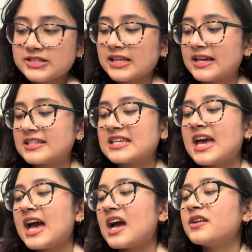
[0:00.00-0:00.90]
slides
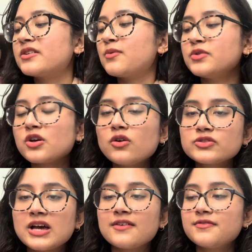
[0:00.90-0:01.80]
and would
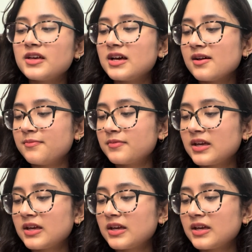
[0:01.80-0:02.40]
also have um,